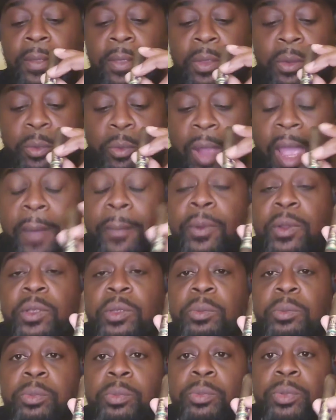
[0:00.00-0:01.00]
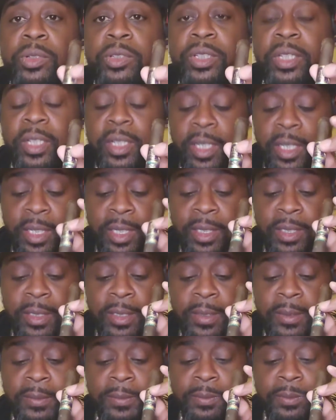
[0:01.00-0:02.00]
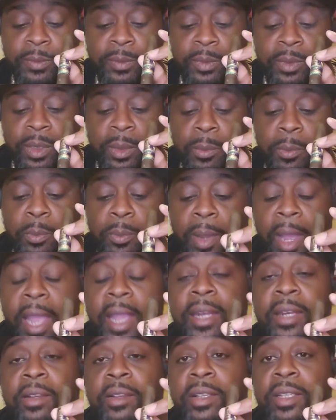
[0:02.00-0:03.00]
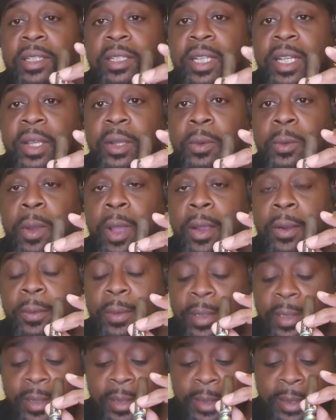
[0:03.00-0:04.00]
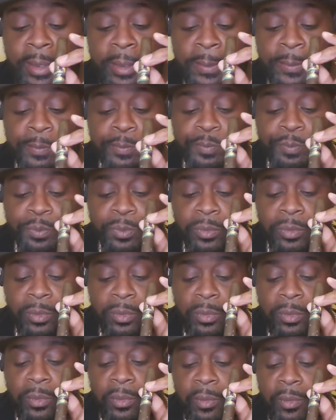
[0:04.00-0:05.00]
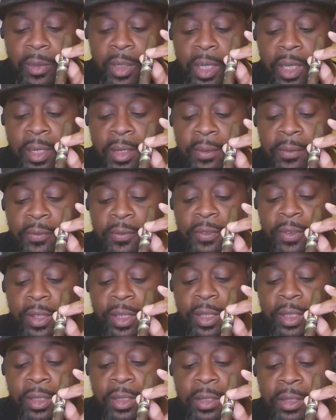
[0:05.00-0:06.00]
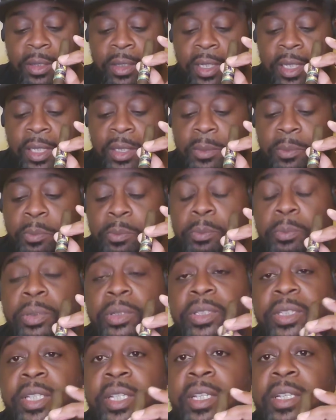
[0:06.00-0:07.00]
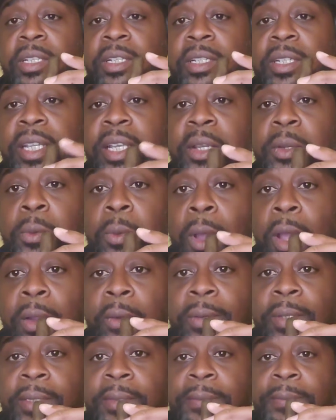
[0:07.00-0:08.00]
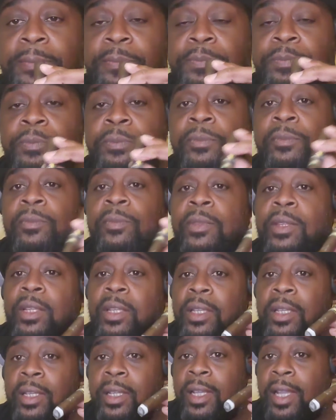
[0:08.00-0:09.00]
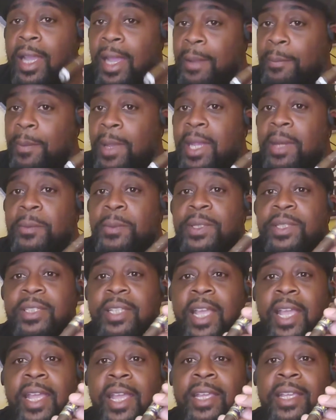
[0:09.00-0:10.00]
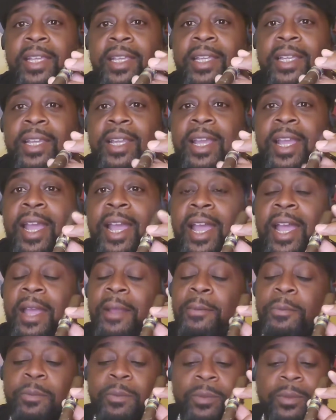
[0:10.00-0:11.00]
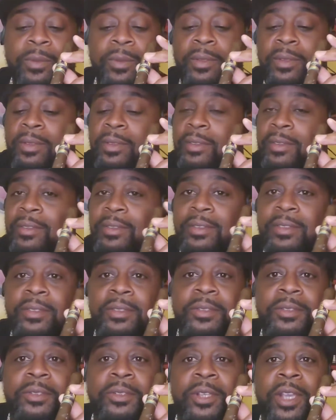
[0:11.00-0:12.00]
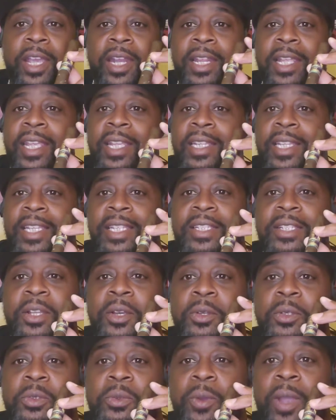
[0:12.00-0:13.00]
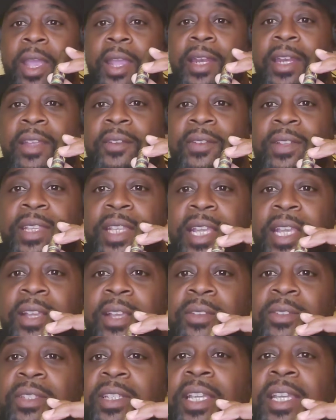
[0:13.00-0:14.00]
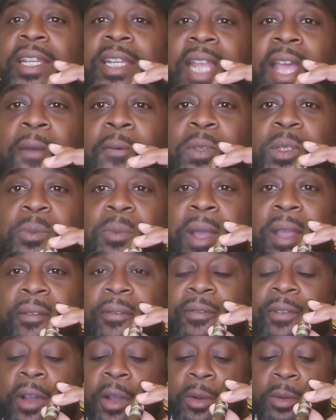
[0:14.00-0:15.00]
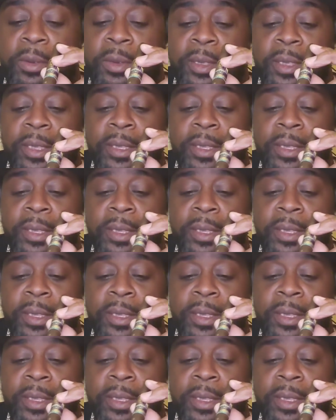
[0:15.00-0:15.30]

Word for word: The is Brazilian, the binder is Nicaraguan, and the filler is Brazilian Nicaraguan. I made a mistake. I'm trying to get these notes right and everything else, and that was my fault.